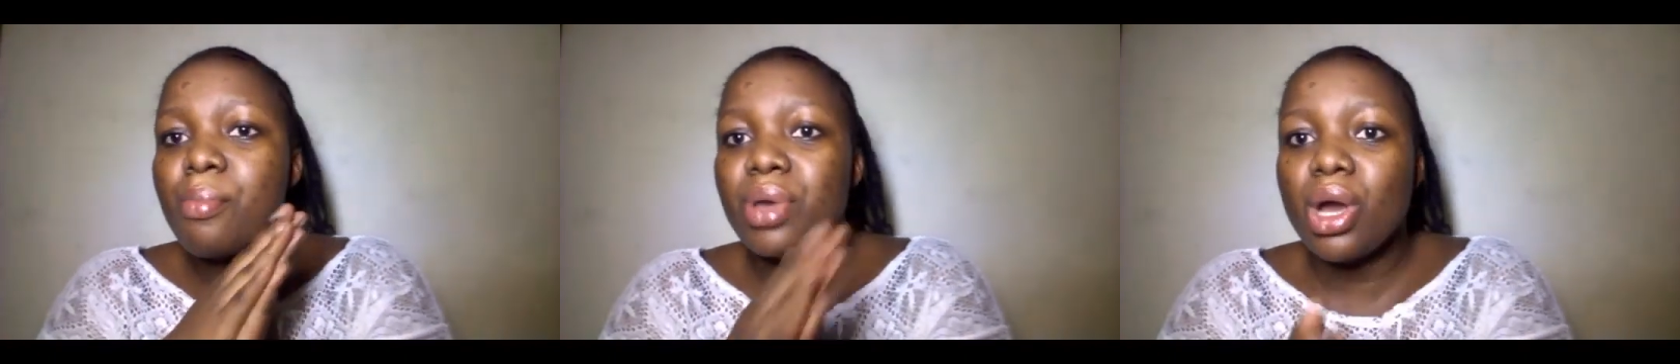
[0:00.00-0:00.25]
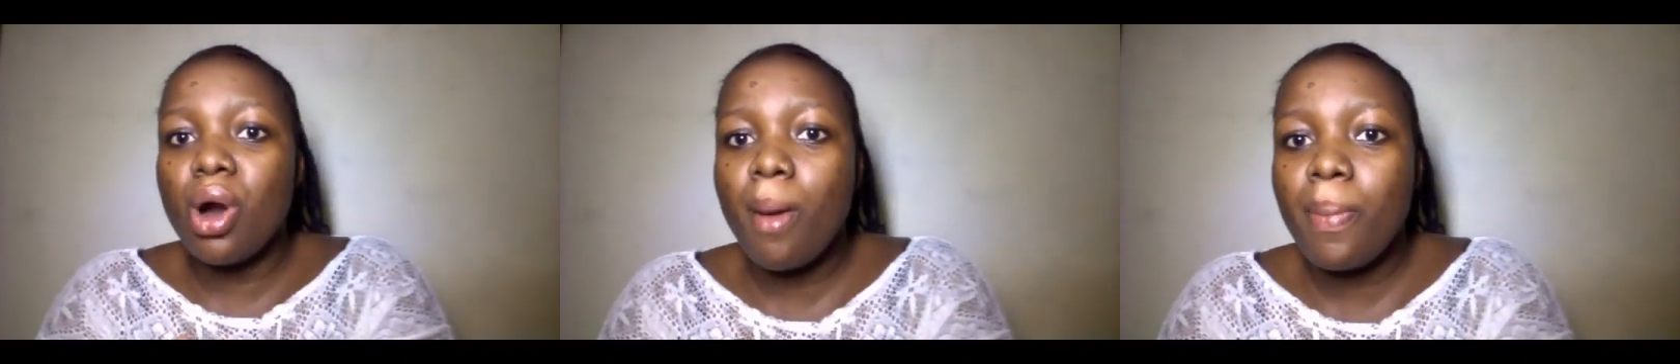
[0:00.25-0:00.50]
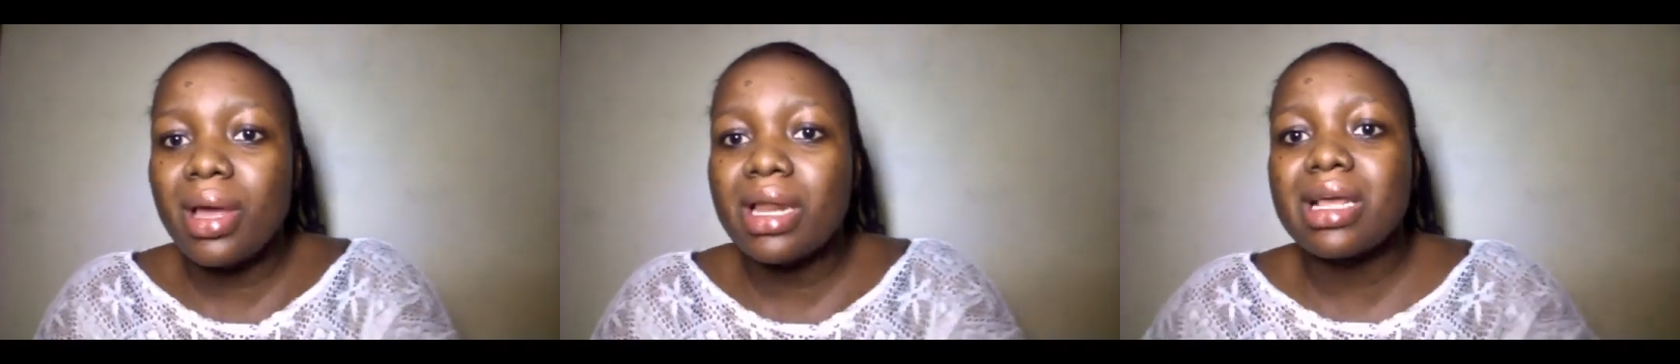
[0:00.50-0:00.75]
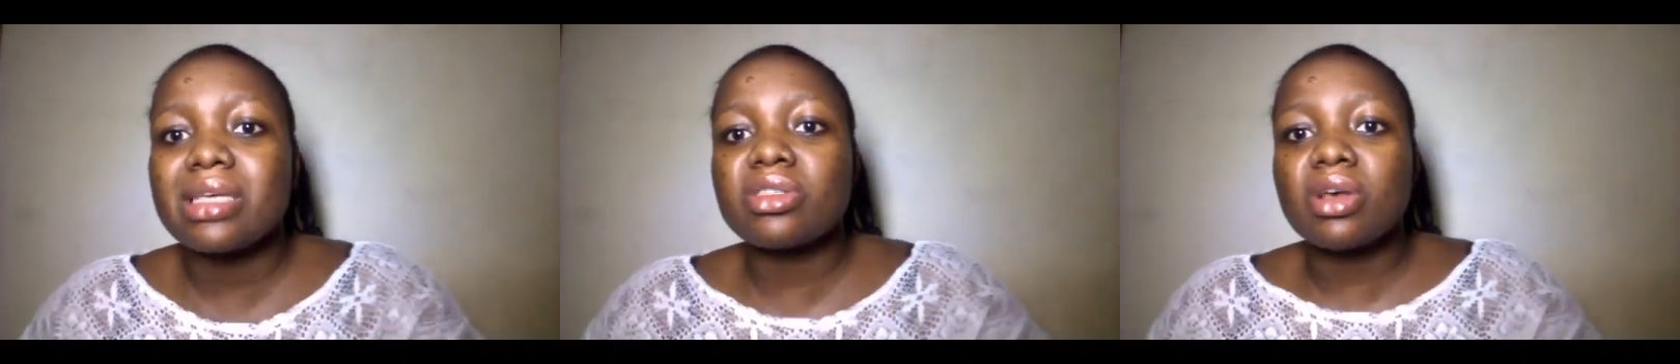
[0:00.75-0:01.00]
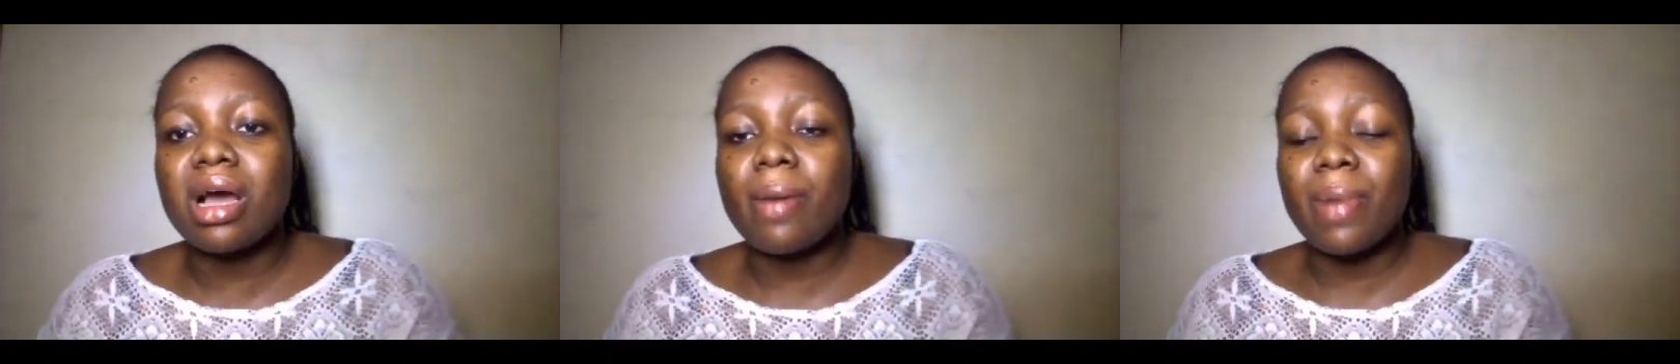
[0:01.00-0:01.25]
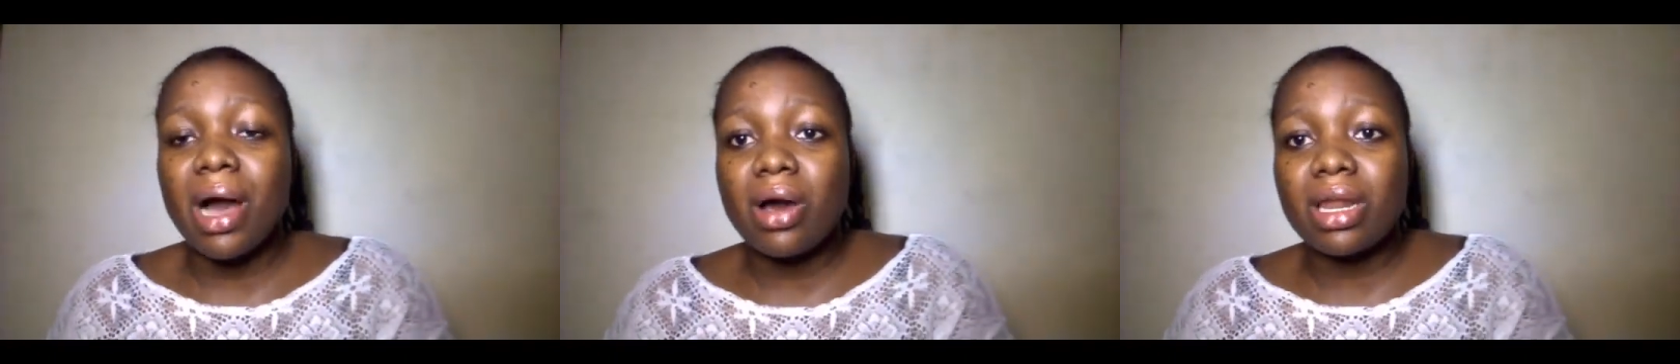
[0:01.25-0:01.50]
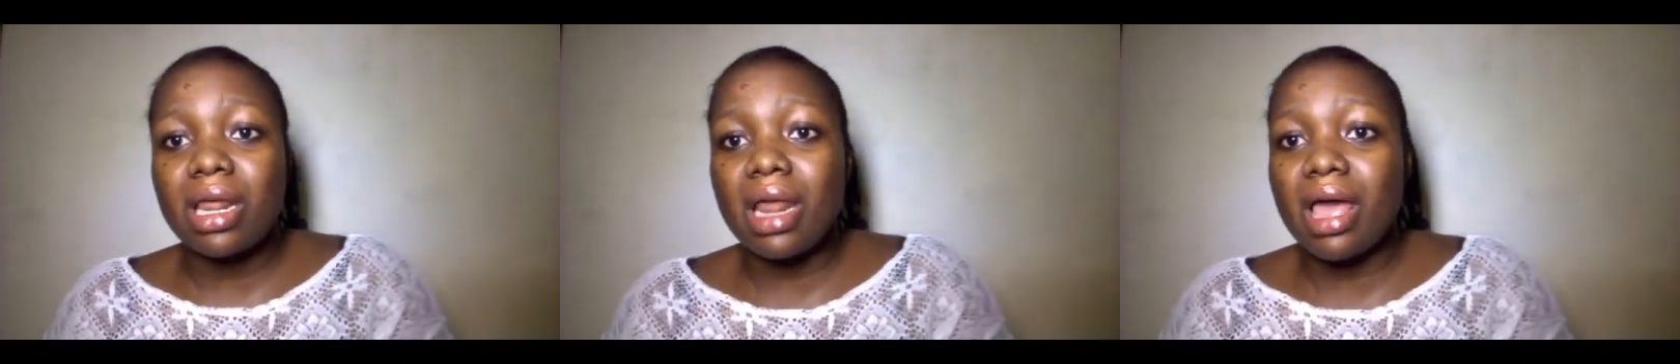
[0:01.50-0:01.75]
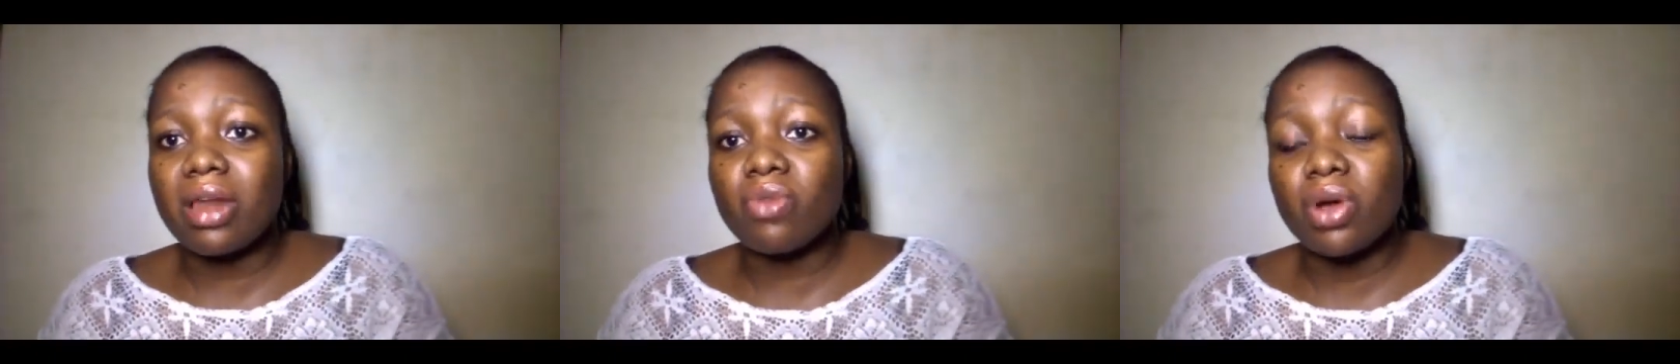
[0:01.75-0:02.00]
be open let's talk about
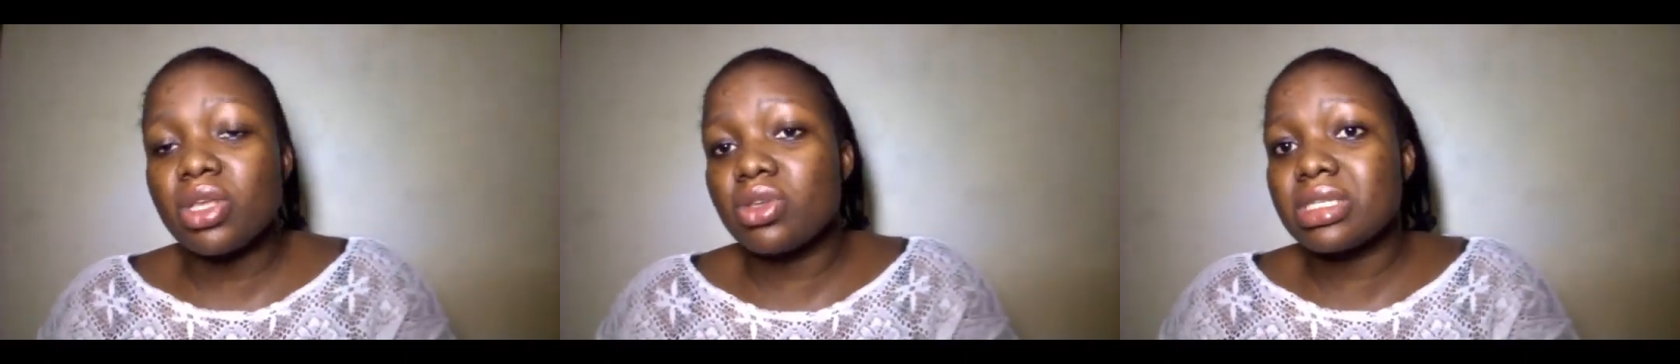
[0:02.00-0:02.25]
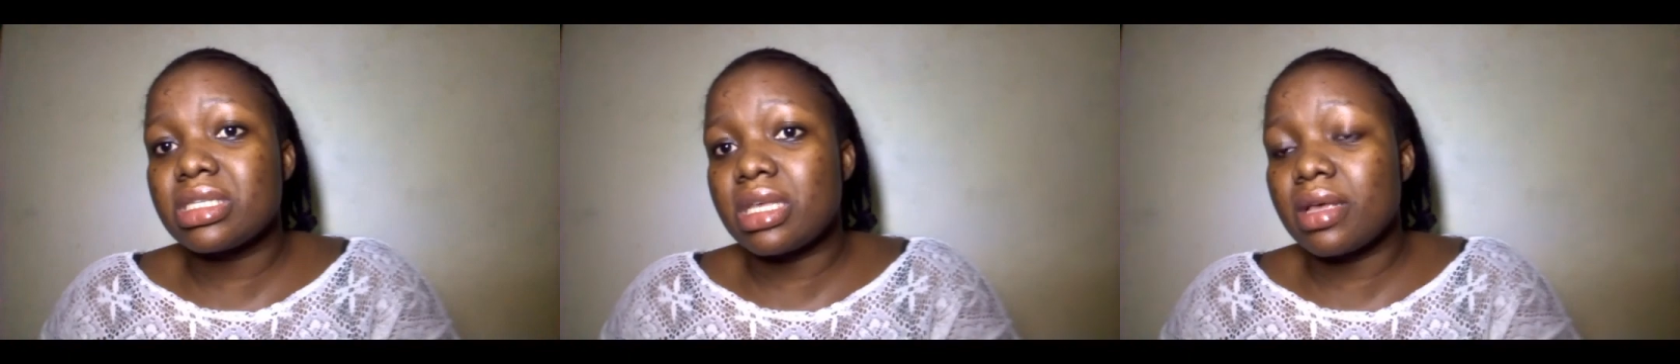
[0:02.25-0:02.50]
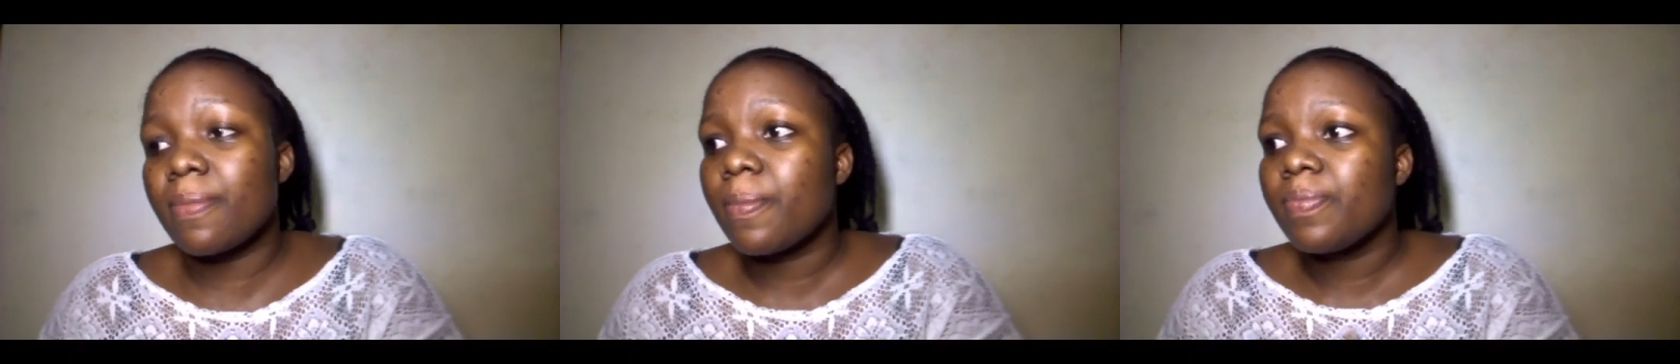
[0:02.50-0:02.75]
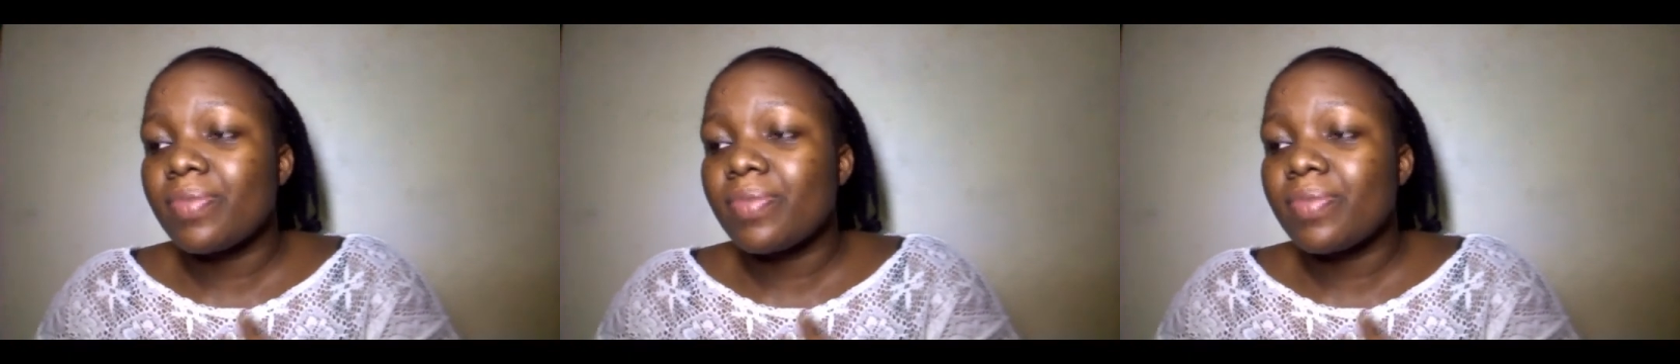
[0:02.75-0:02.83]
it and when you see